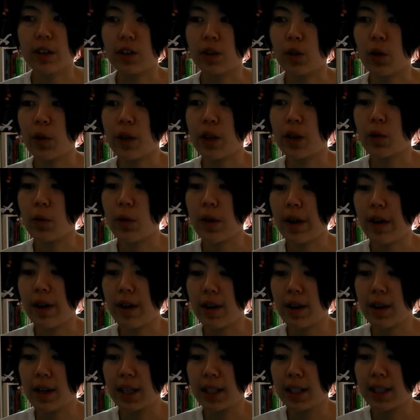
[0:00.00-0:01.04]
knowing
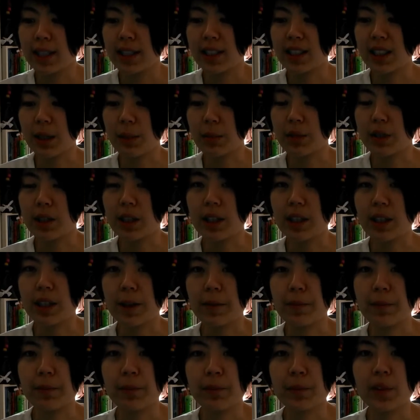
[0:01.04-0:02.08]
where some of the